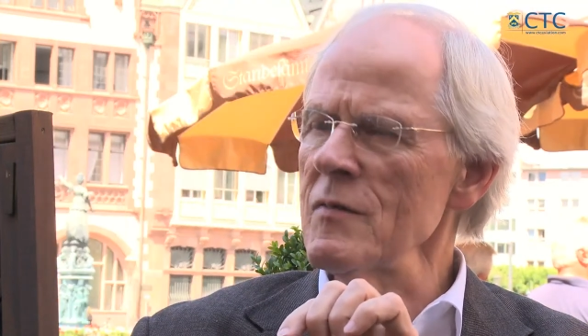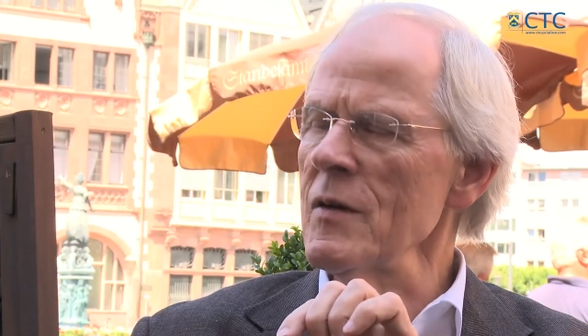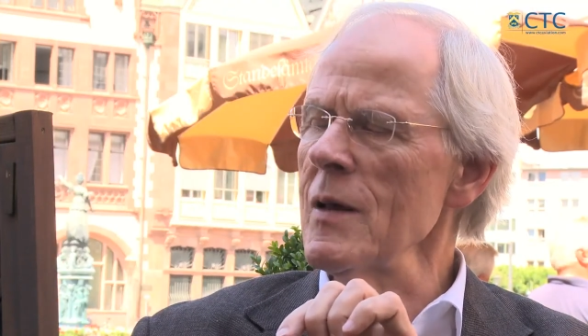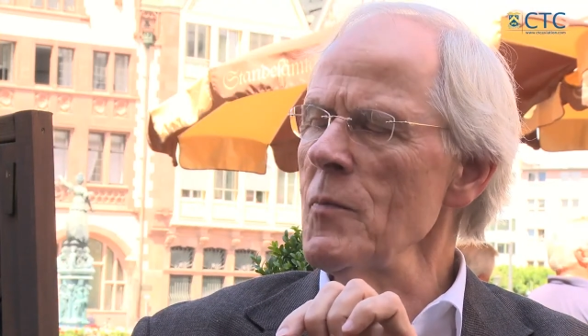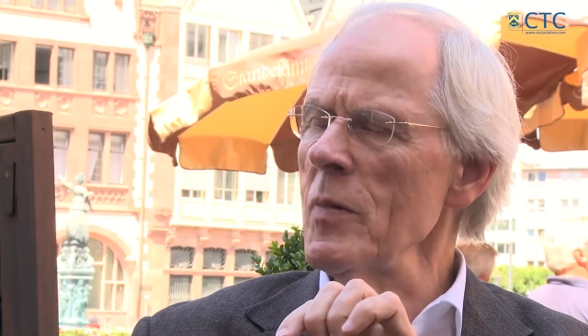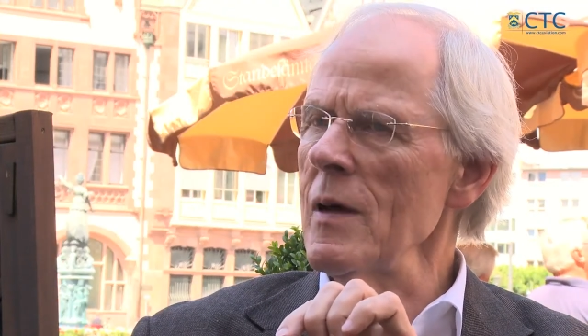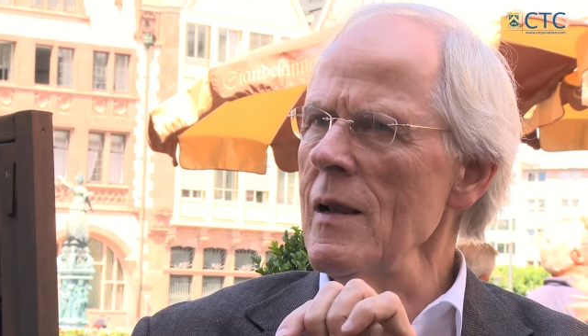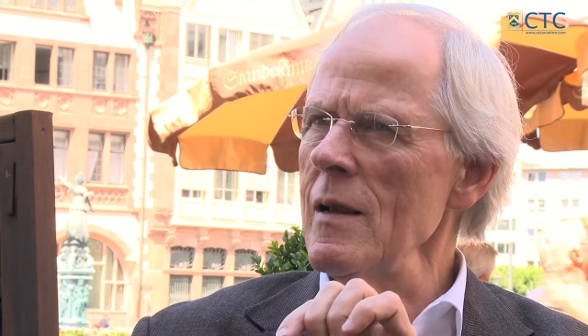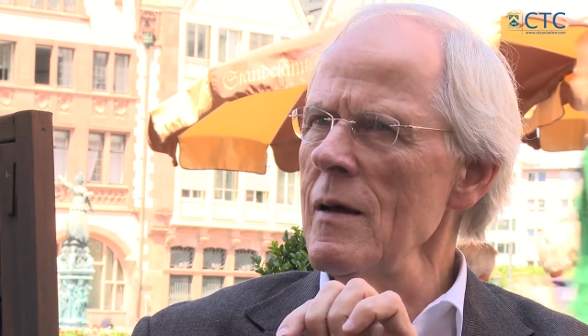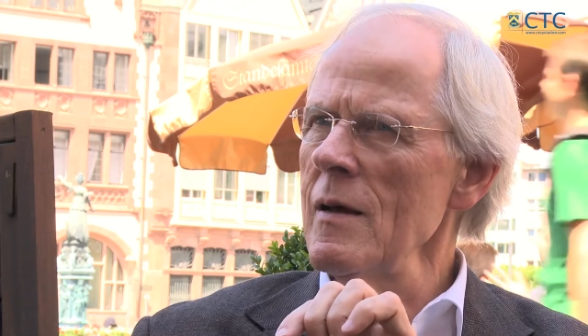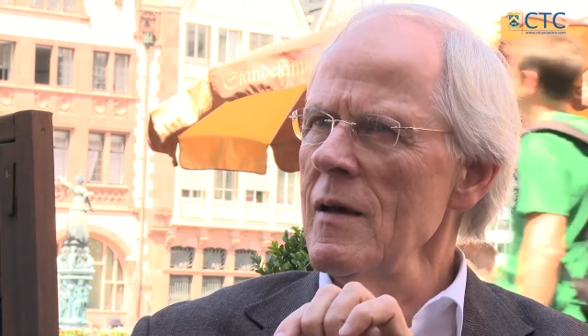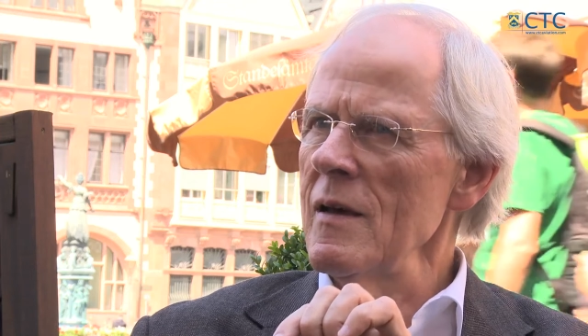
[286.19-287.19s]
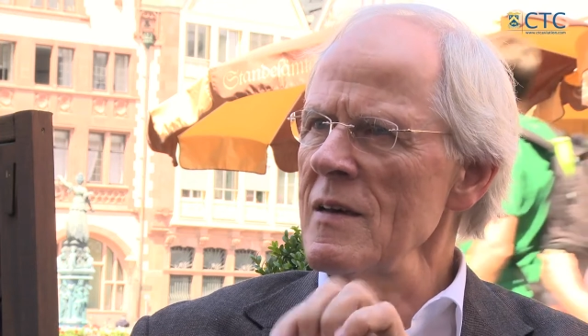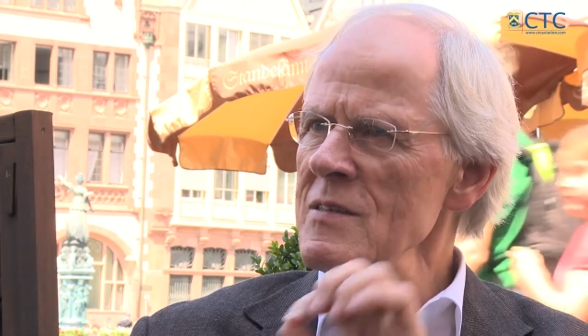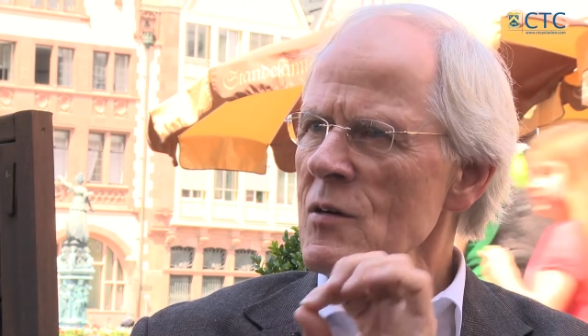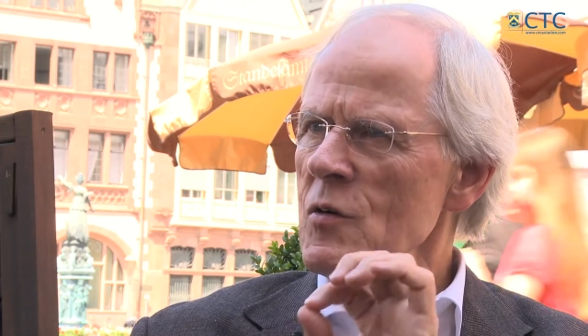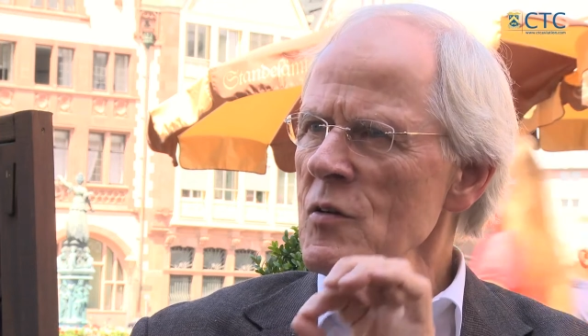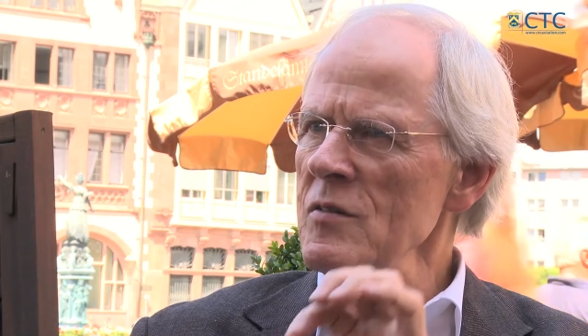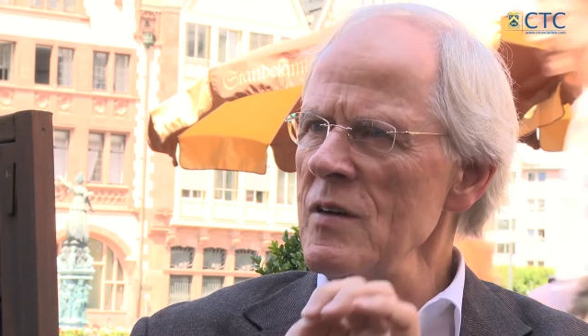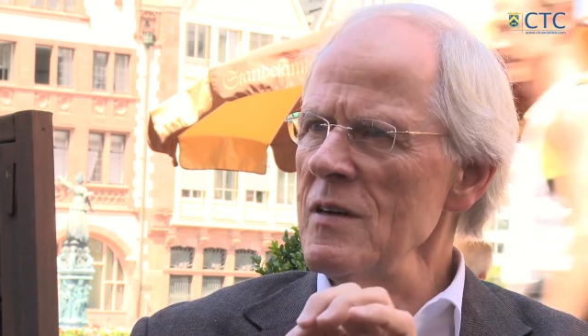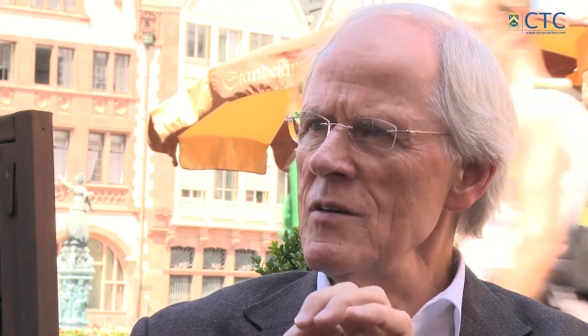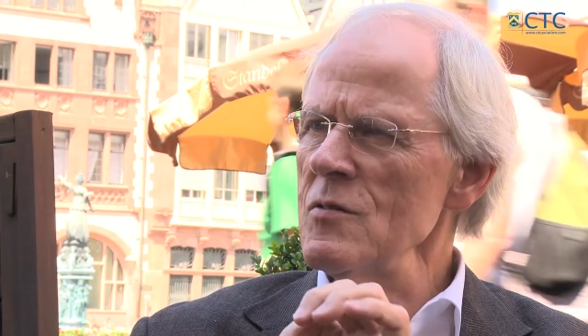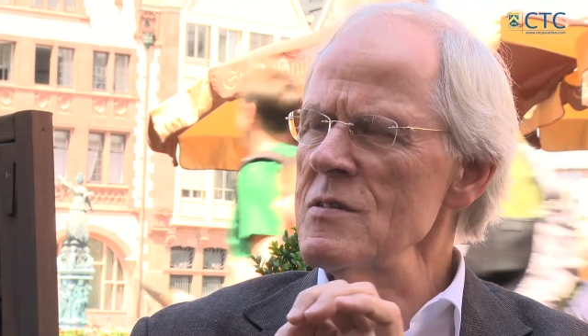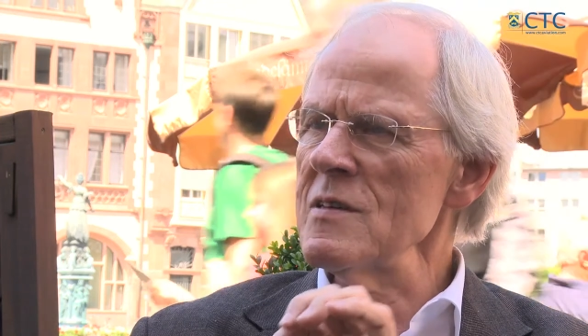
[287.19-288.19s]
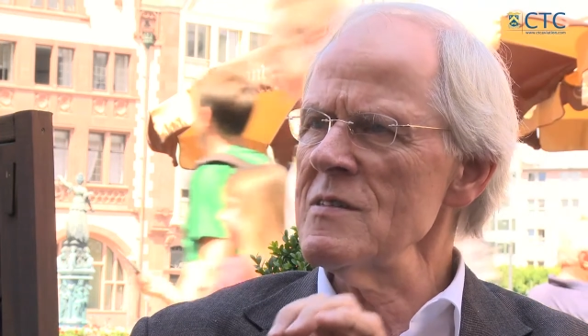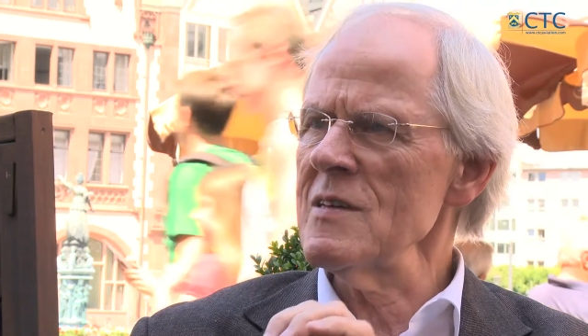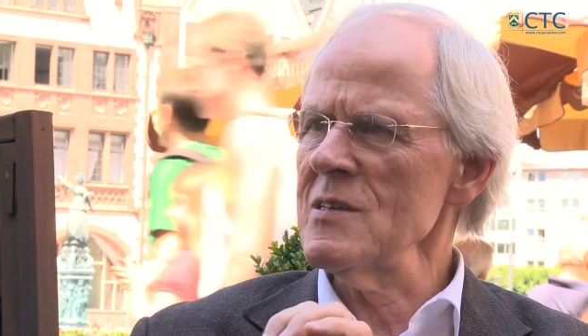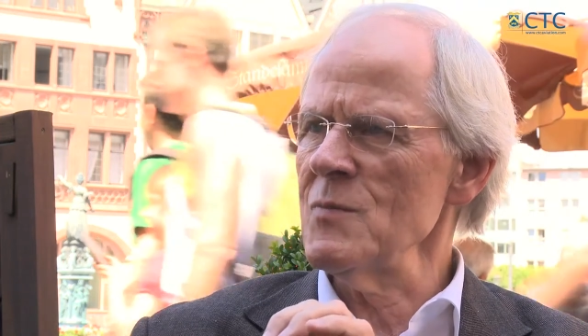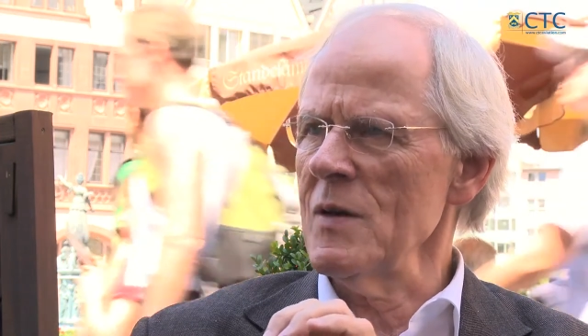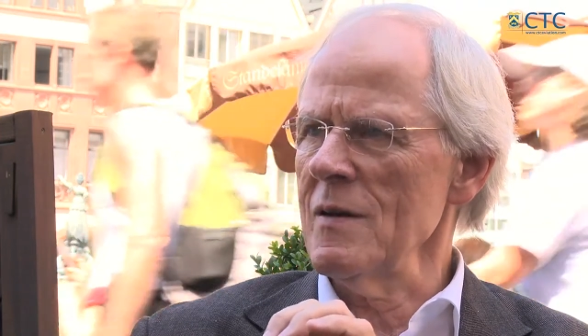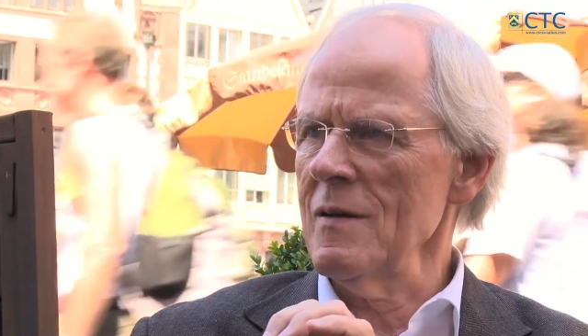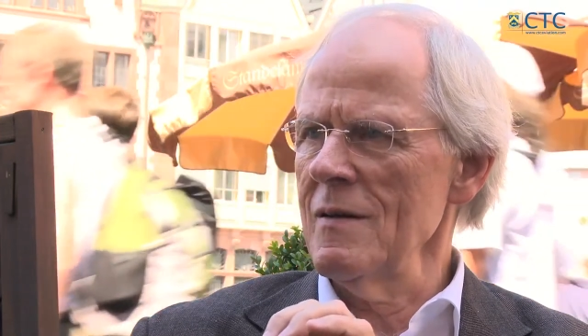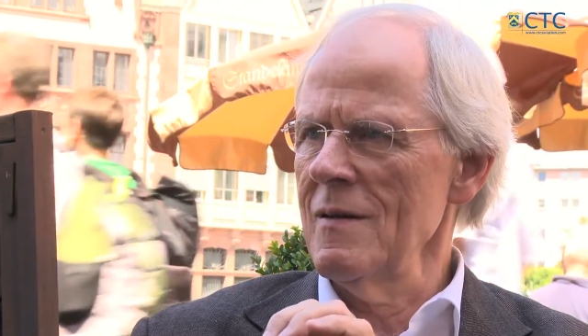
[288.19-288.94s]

of an M P L is a continuous assessment.